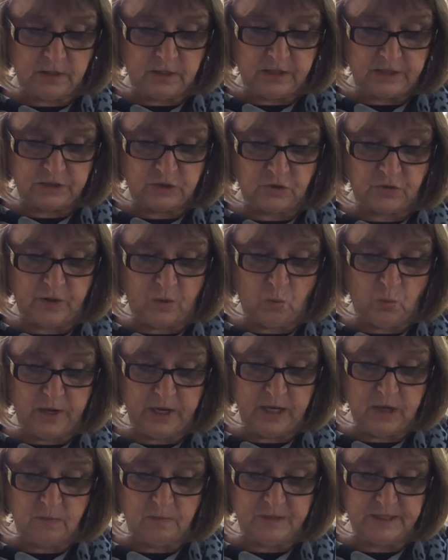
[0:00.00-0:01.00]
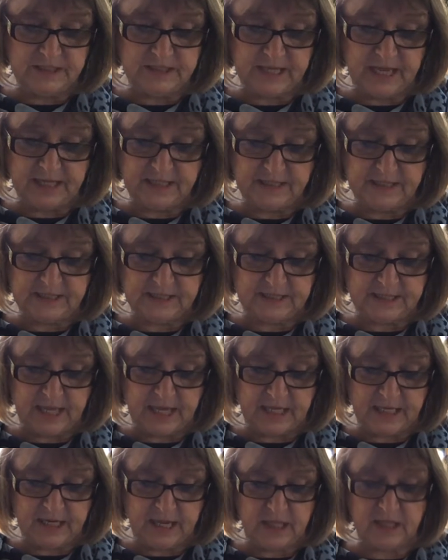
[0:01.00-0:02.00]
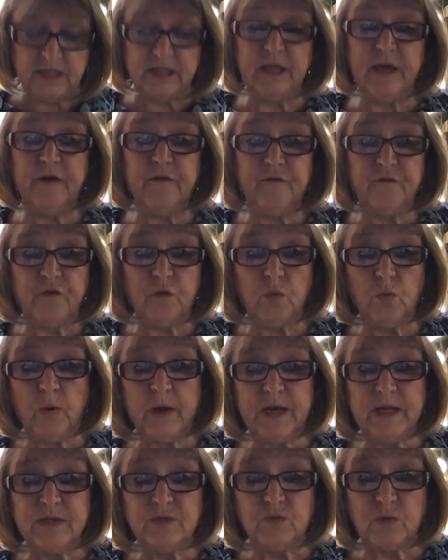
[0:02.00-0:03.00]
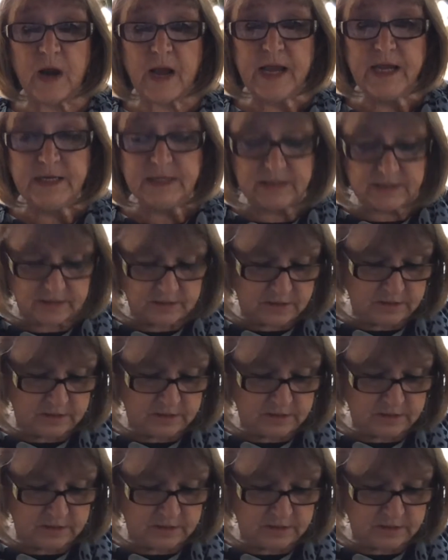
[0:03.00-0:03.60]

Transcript: so that we can be dead to sin and live for what is right.